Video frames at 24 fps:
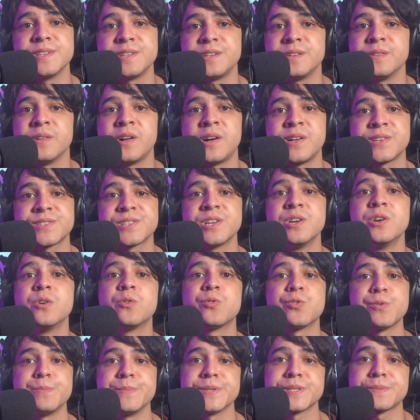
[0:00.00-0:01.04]
data loss
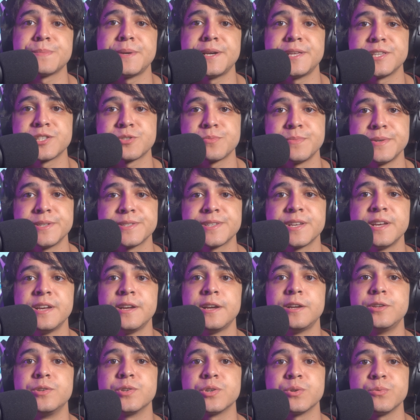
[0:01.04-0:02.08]
or mismanagement,
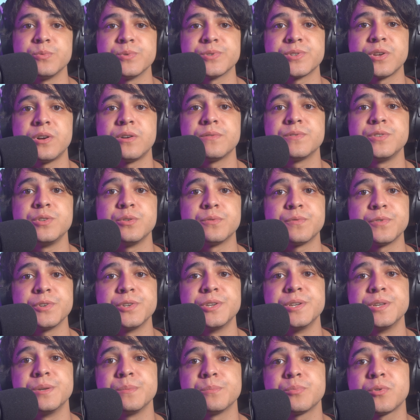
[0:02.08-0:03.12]
and you can resolve the
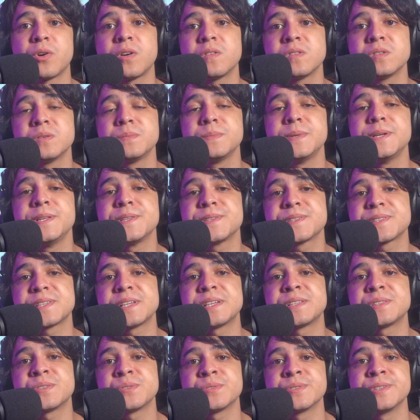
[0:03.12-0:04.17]
overheating problem in
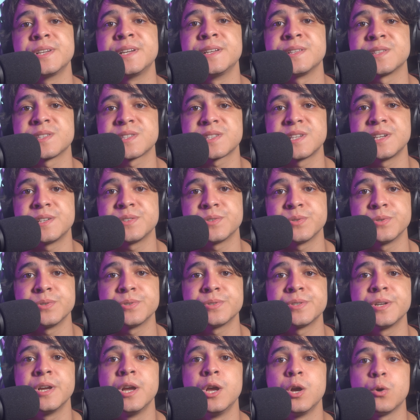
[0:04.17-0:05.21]
standard and
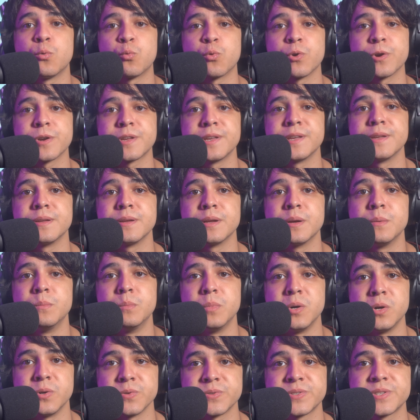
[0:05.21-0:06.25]
standard working
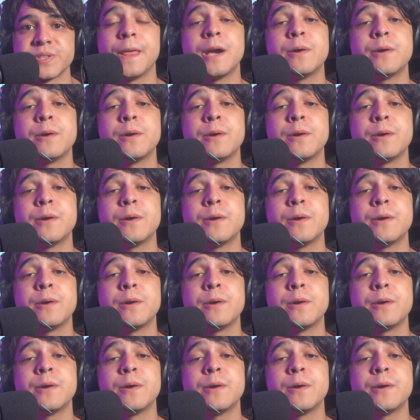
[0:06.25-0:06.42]
modes.